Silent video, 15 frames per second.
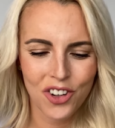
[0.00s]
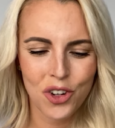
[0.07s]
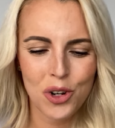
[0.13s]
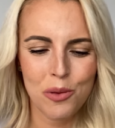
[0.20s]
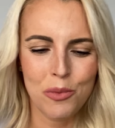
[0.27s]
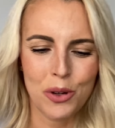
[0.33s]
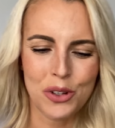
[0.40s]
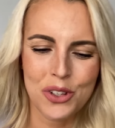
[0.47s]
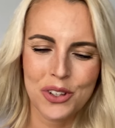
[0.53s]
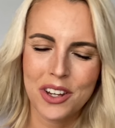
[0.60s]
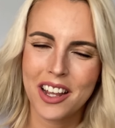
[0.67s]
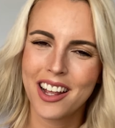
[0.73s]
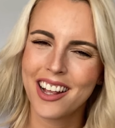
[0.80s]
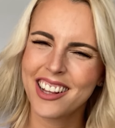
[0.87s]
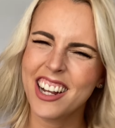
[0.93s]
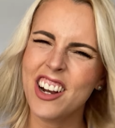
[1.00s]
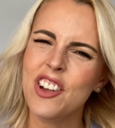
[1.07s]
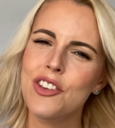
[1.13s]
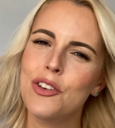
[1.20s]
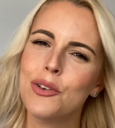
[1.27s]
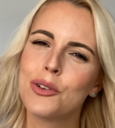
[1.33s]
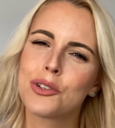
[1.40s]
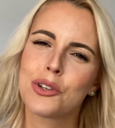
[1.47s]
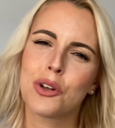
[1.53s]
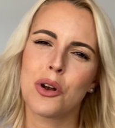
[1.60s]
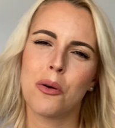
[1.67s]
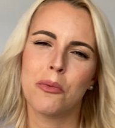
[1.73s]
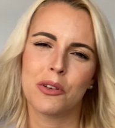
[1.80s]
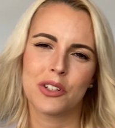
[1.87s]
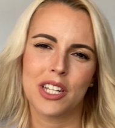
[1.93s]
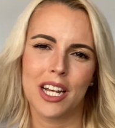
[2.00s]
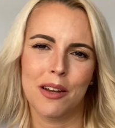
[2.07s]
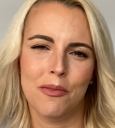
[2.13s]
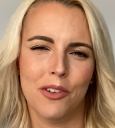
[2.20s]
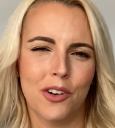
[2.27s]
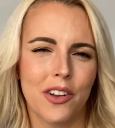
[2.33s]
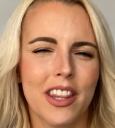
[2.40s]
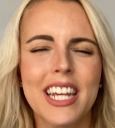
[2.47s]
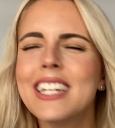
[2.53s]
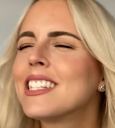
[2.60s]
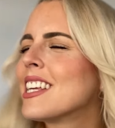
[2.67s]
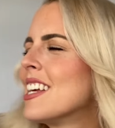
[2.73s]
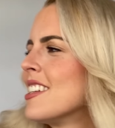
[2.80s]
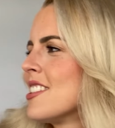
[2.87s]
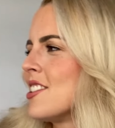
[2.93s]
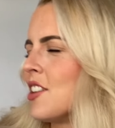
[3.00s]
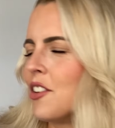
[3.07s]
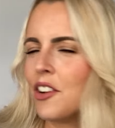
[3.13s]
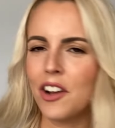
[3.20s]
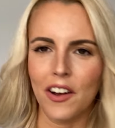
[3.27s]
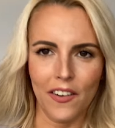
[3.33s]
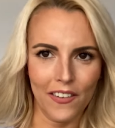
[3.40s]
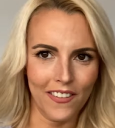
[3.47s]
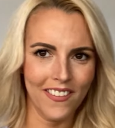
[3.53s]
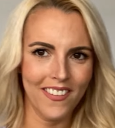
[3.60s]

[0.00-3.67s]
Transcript: We don't use cromos anymore. These kids don't know.